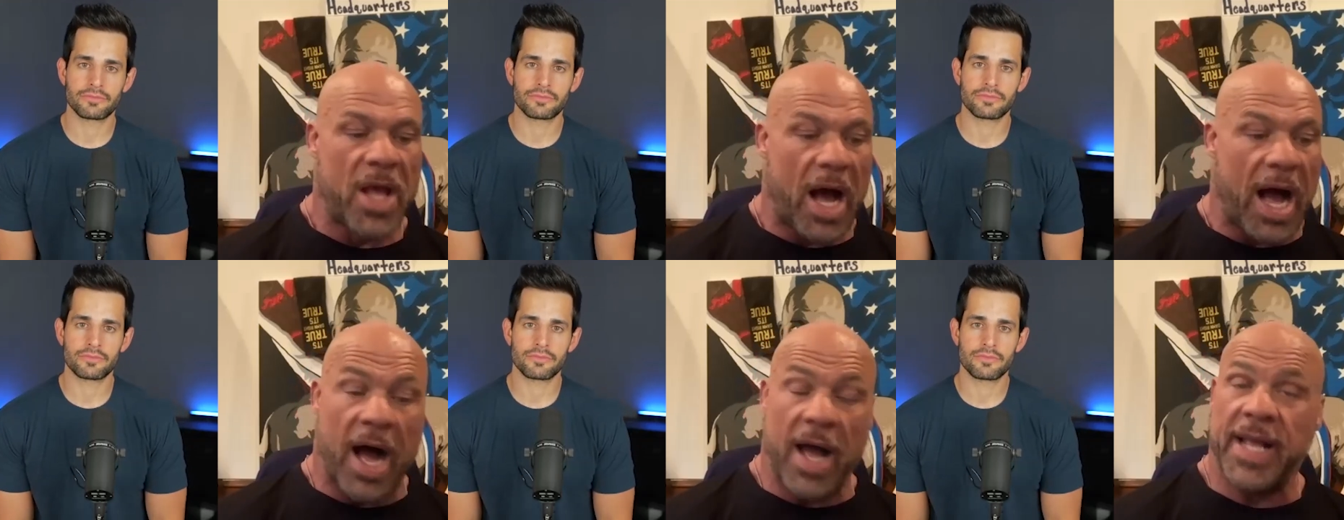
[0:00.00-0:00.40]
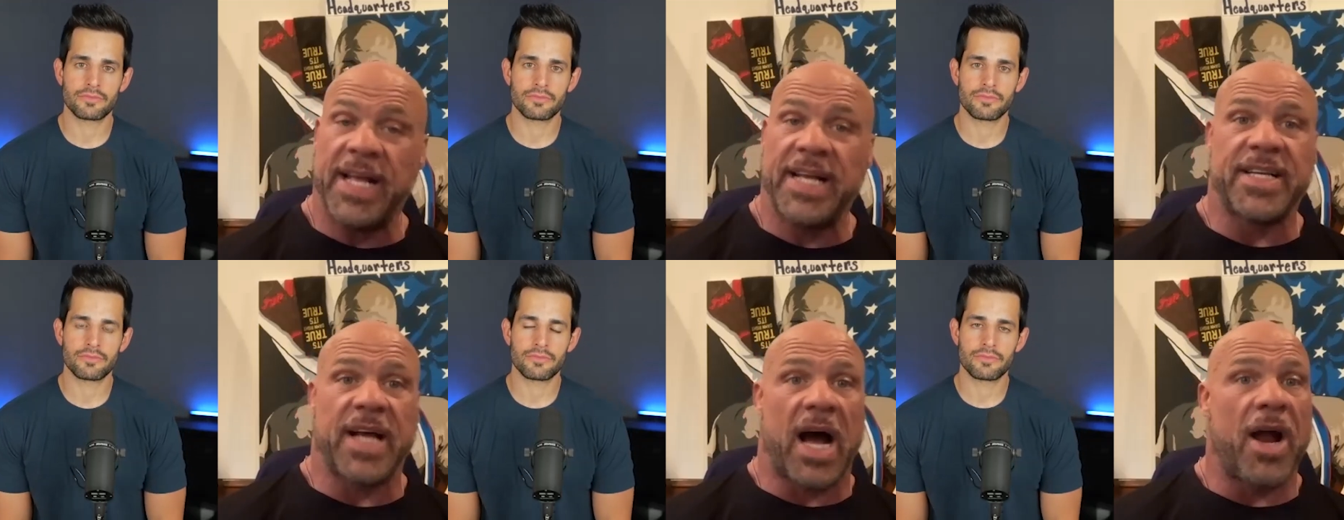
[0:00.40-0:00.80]
Speaker 1: Uh,
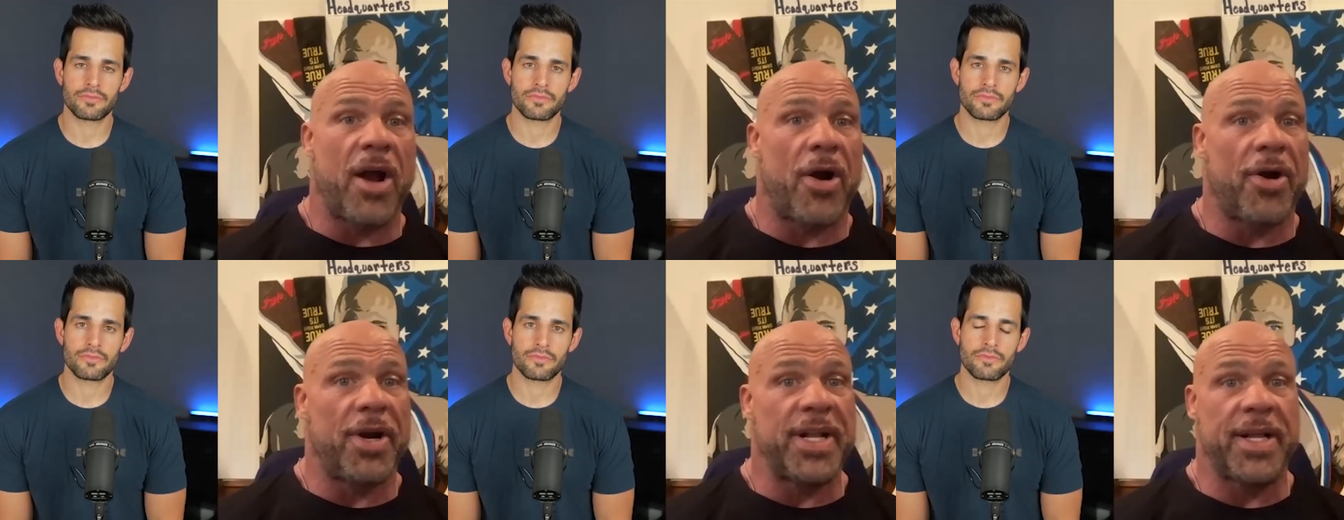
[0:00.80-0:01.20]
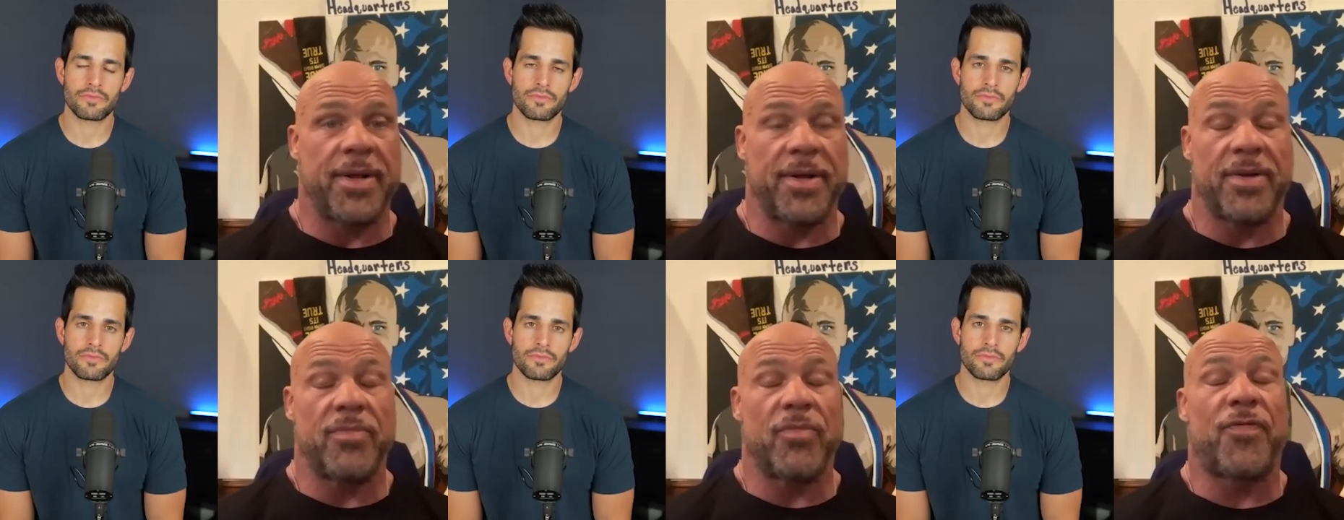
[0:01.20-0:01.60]
he, I heard he,
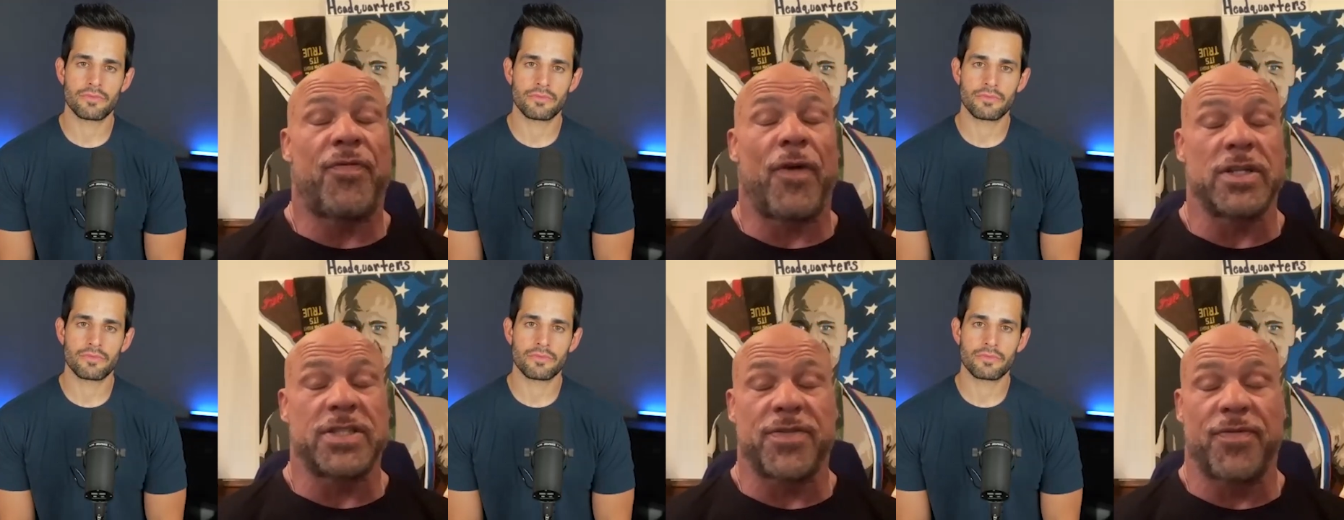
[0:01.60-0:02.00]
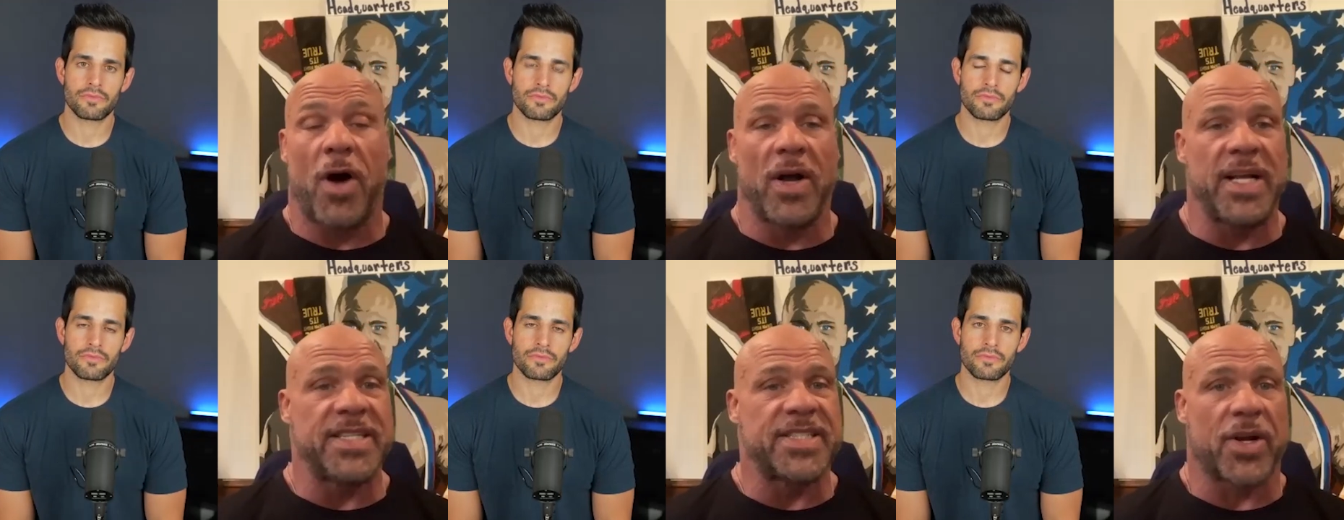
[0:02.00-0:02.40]
first of all,
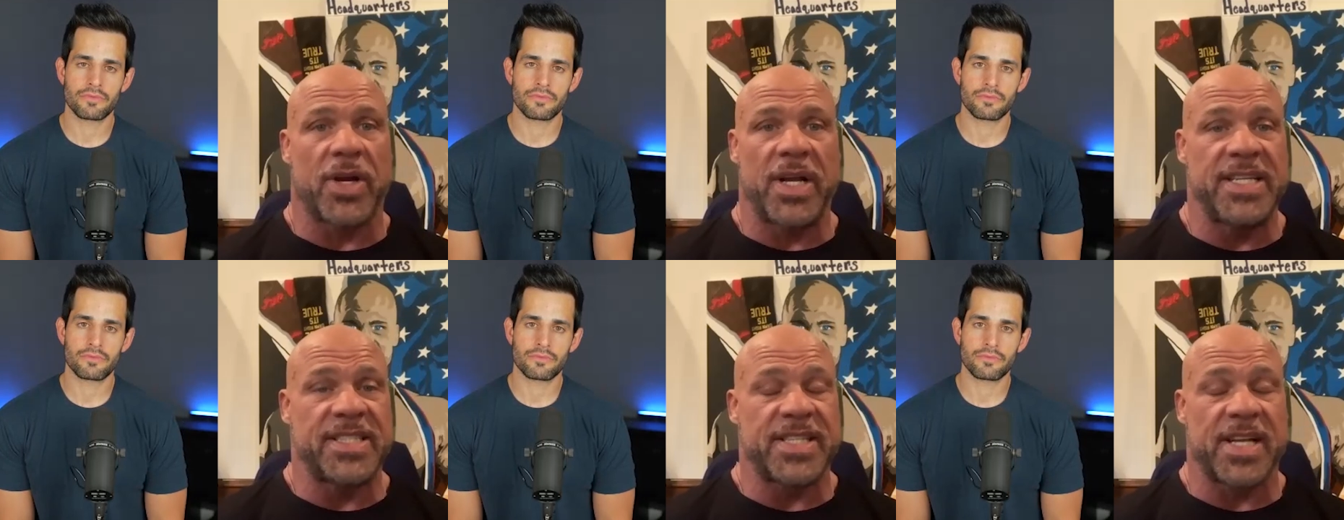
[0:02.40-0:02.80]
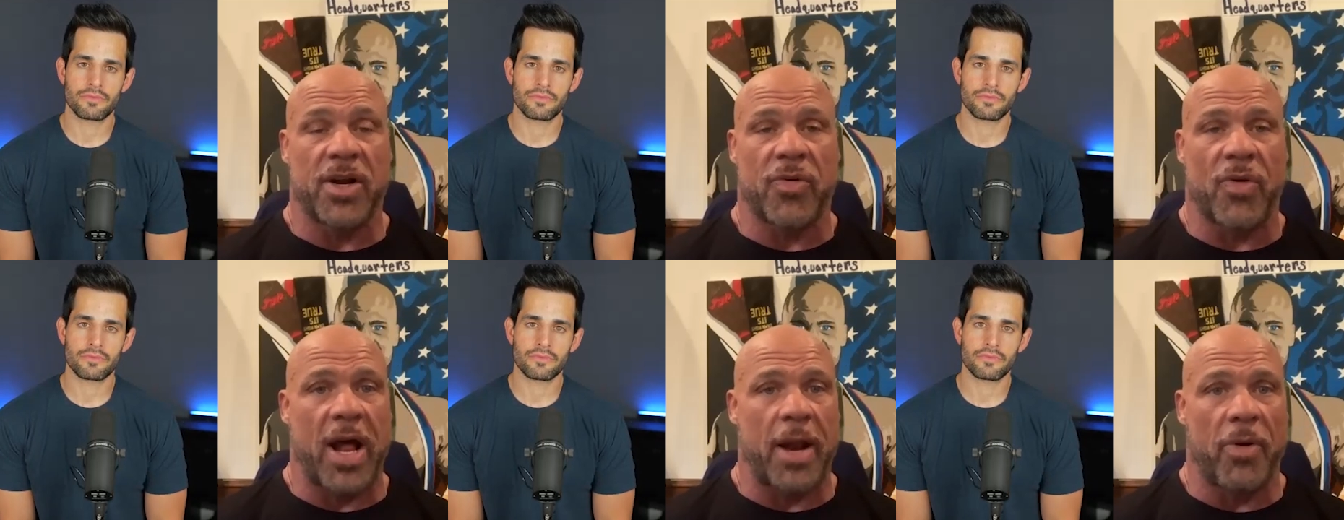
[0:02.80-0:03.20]
he's, a, he's an
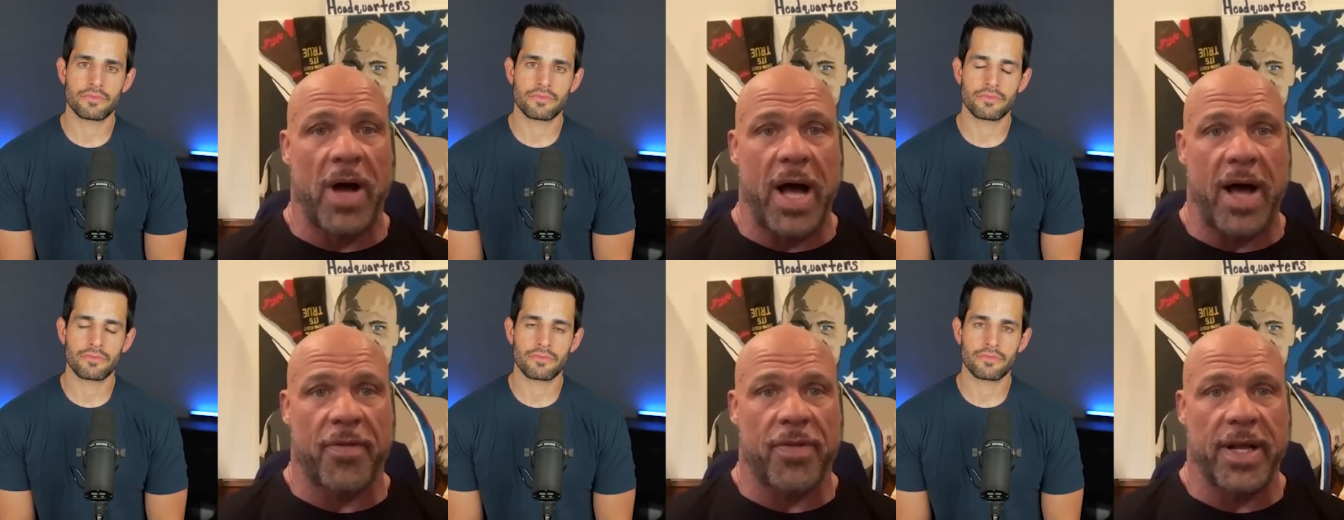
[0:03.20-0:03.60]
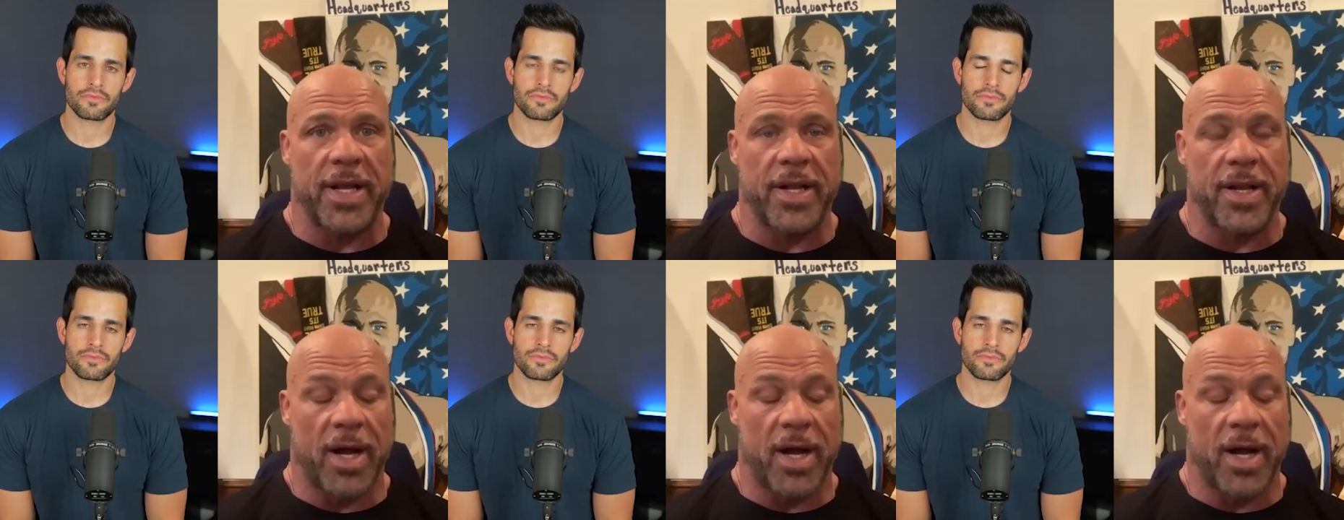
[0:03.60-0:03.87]
incredible athlete.